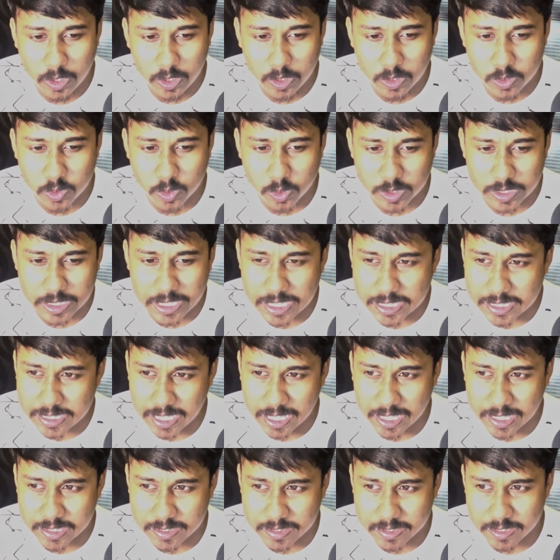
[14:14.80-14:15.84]
So
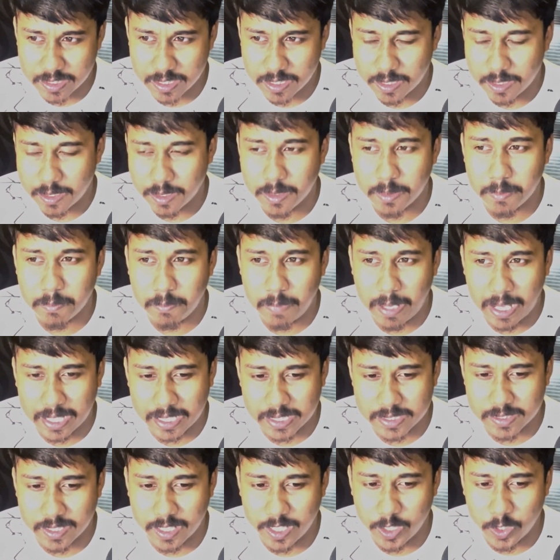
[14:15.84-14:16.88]
c6, black
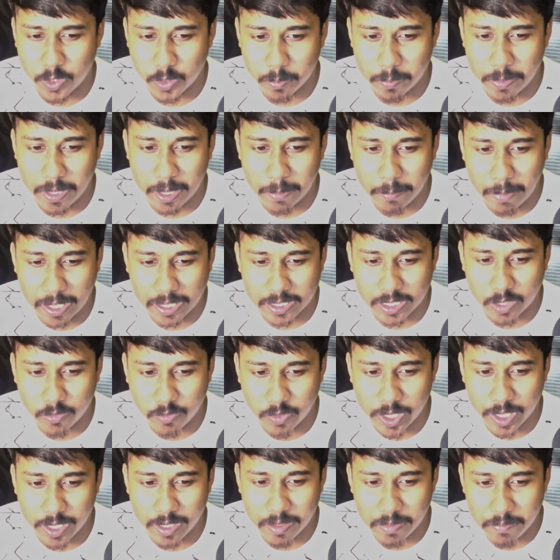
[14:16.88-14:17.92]
is ready to bring back the
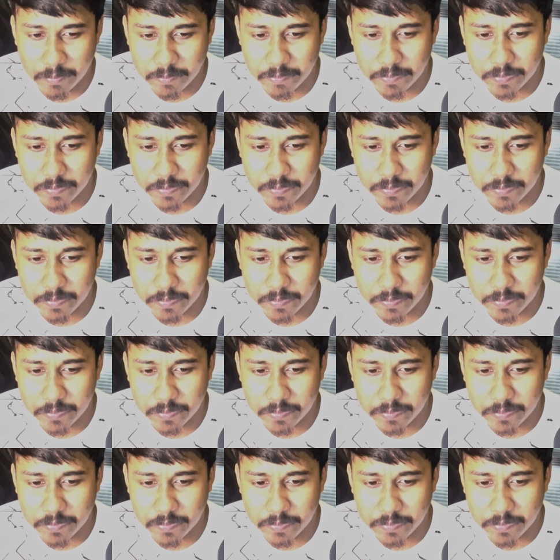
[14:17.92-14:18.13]
queen.